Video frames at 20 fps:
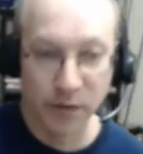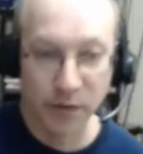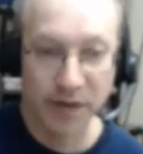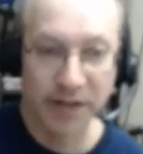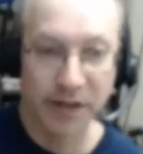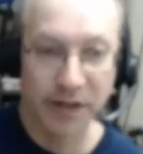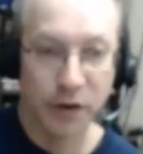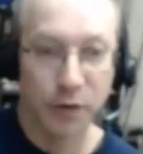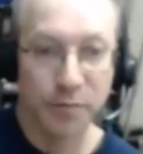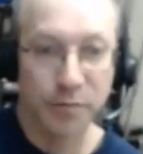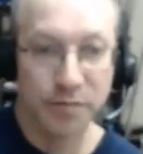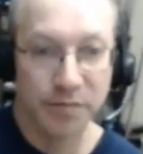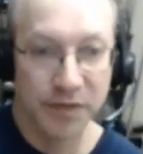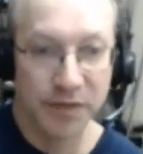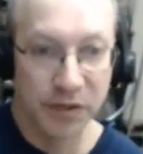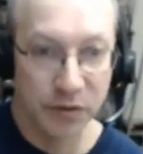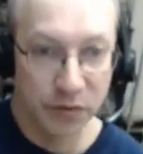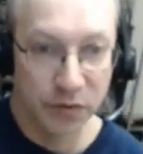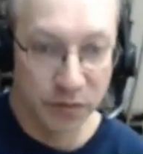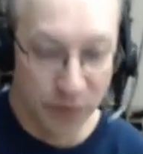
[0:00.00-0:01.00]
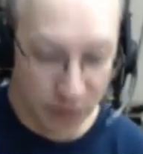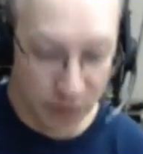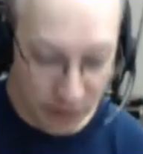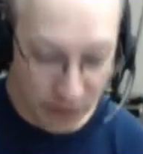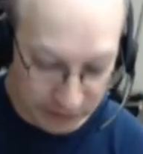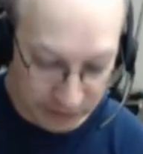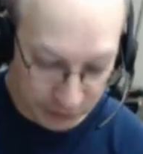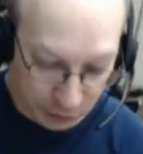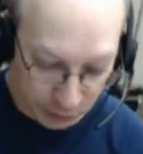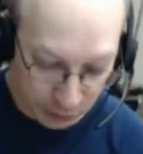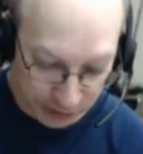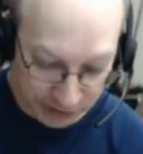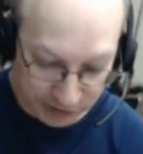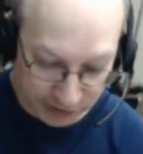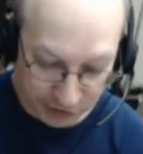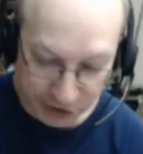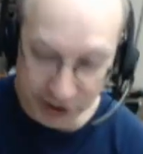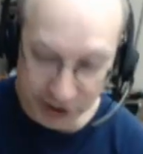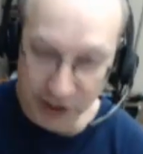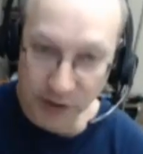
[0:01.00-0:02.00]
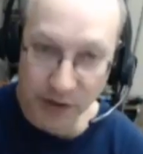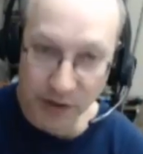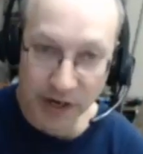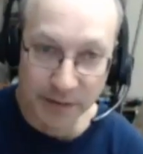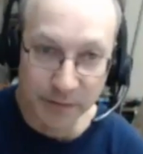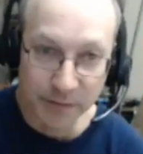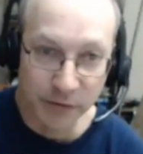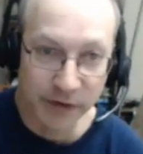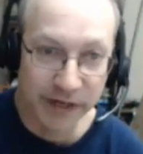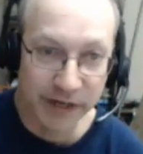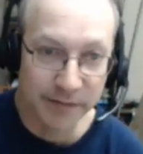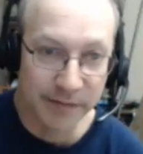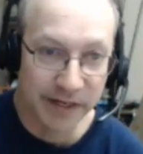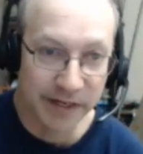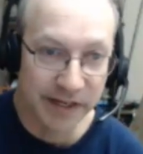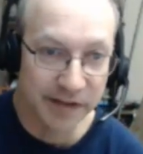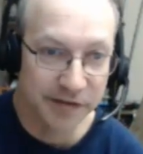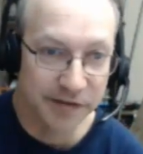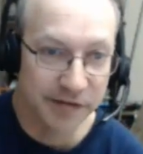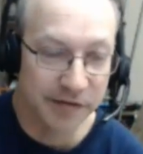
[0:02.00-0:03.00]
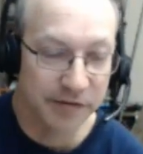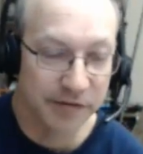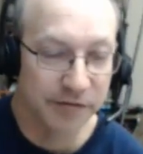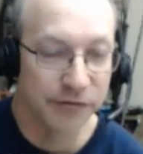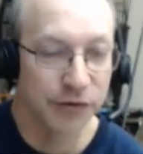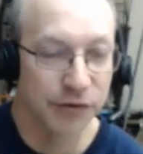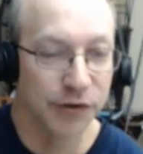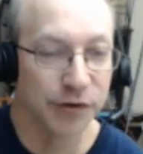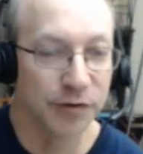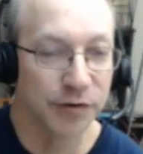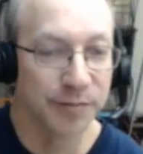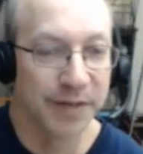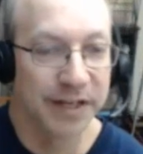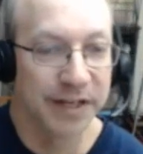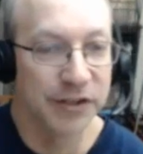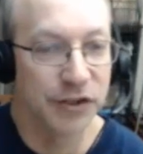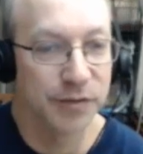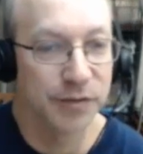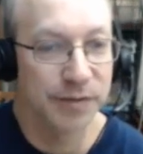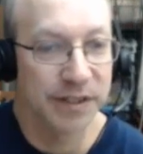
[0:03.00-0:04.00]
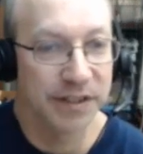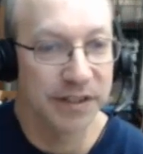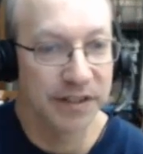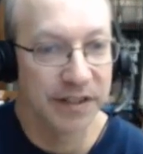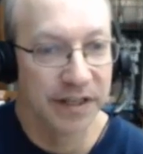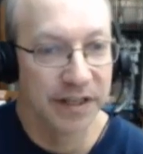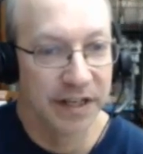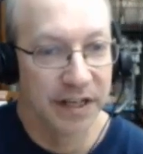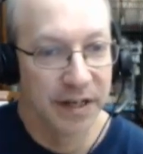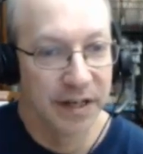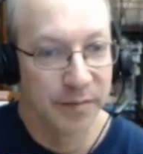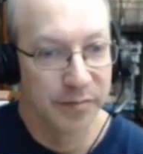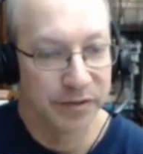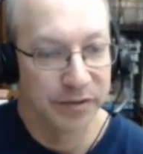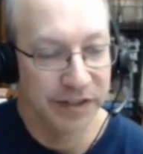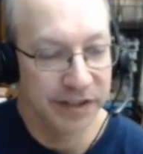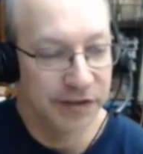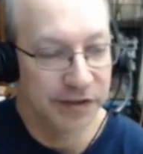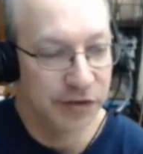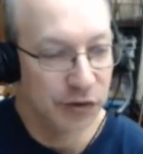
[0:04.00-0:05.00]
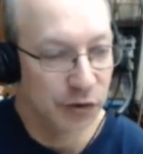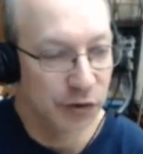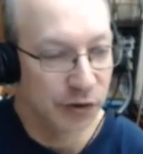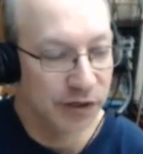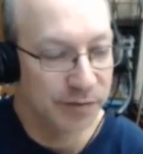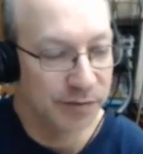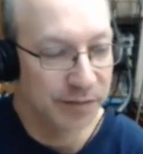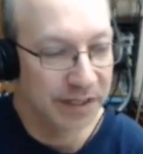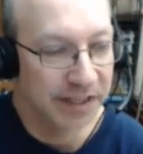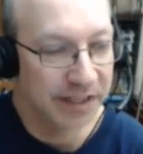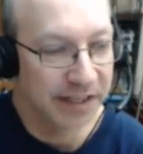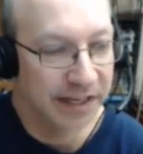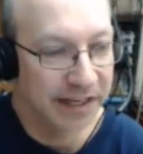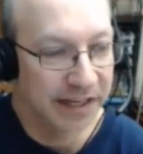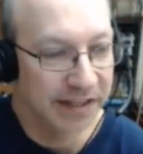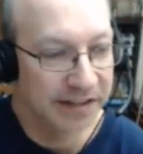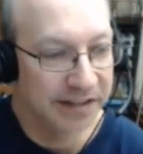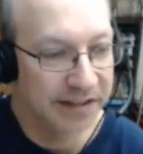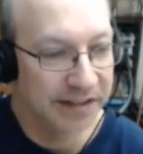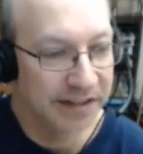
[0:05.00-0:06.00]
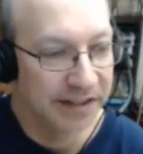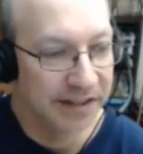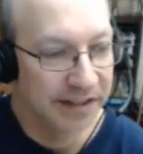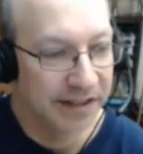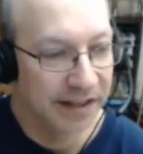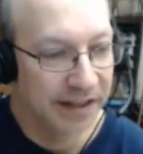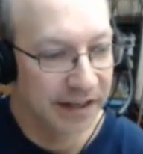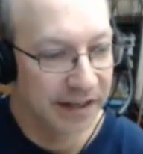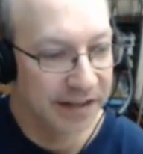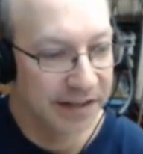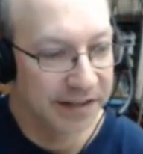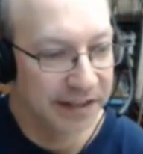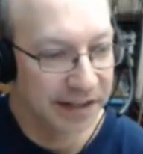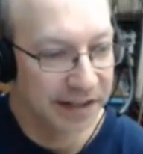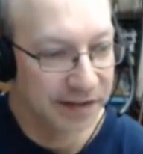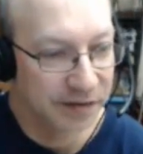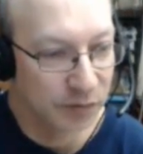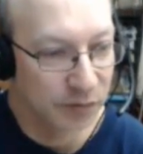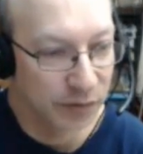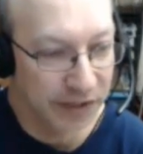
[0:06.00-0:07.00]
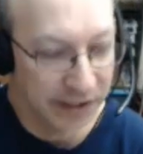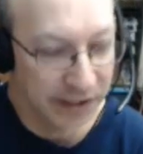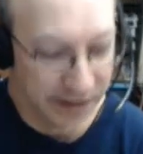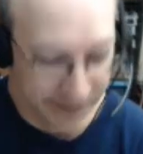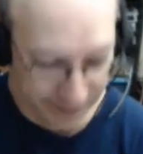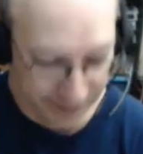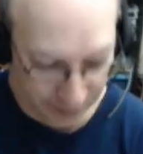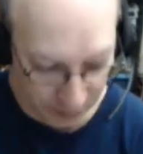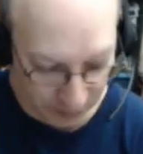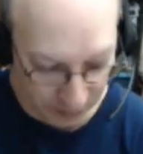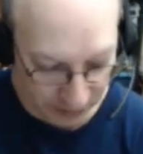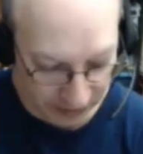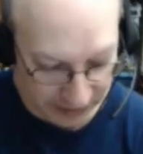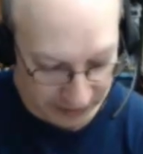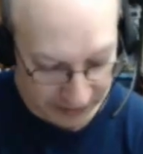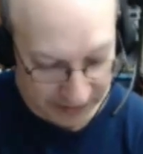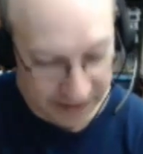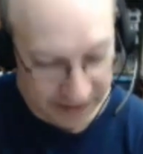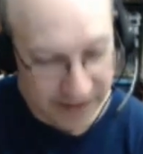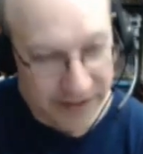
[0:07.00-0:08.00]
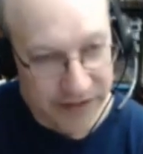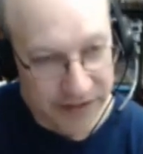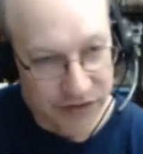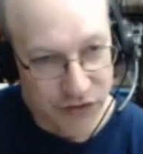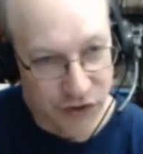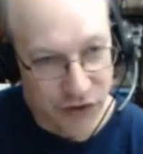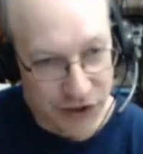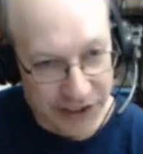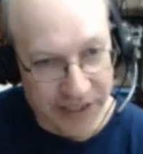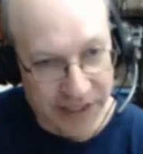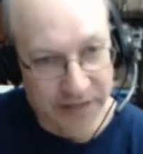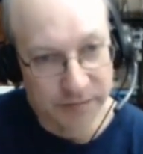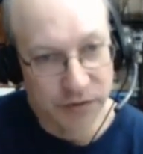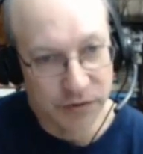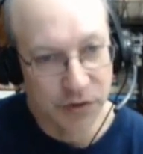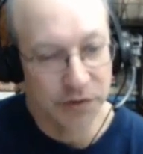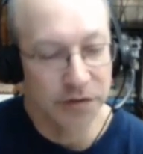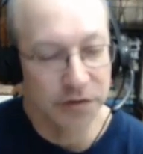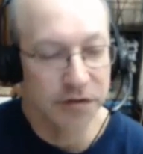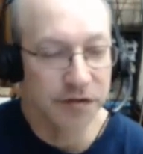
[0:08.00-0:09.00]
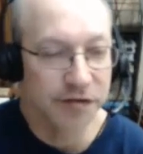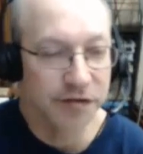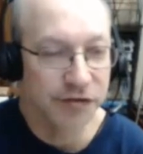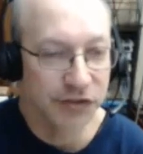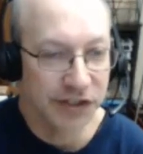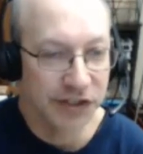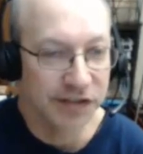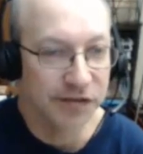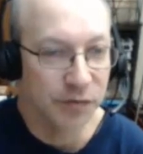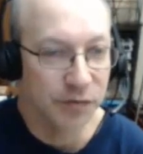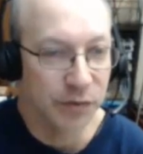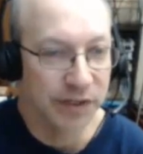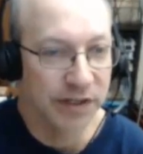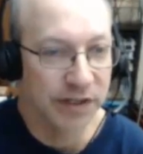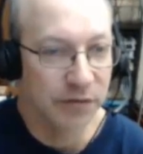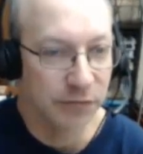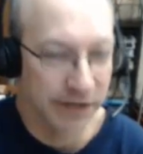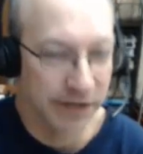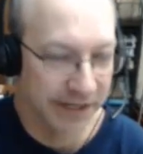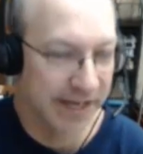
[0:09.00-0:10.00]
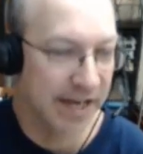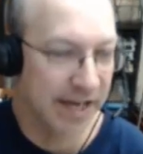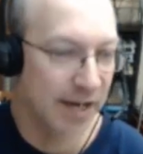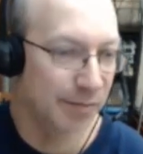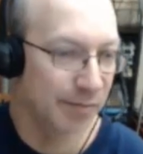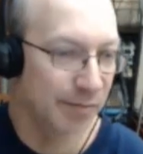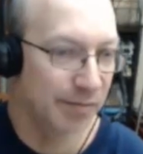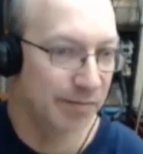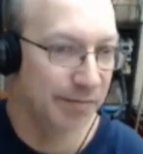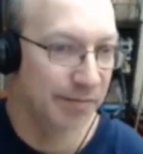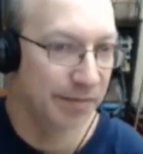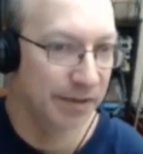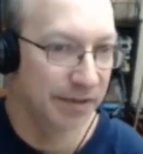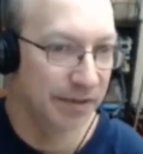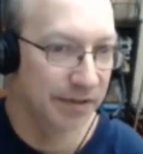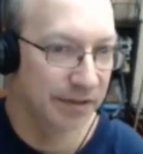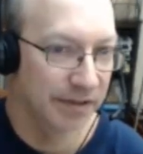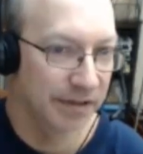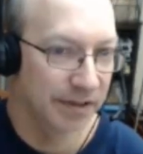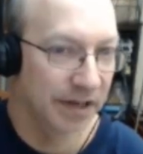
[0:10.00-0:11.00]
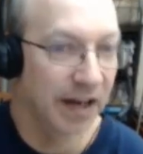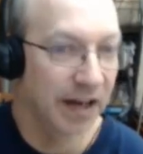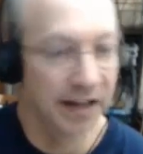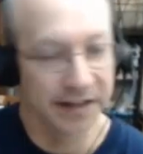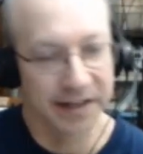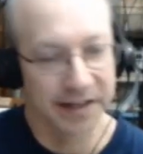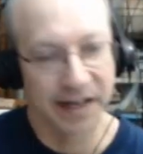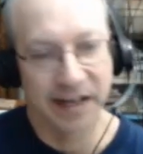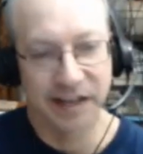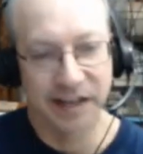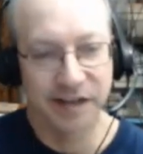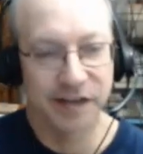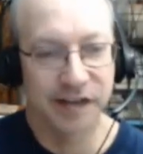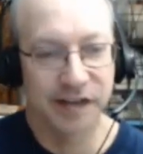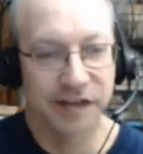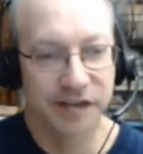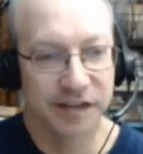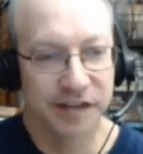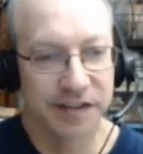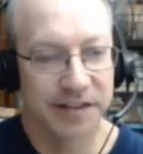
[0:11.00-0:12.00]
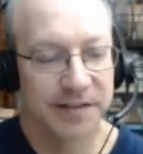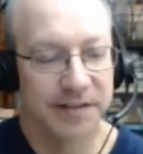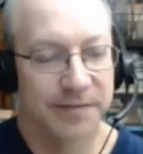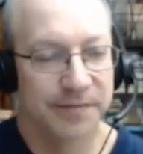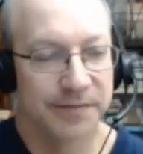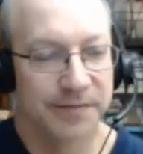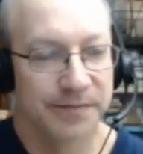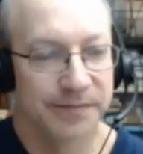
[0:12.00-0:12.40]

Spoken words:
everyone, I hope you all enjoyed the show. I'm Grandmaster Joel Benjamin. Please join me again next week for GM Joel's Chess Week recap on ICC.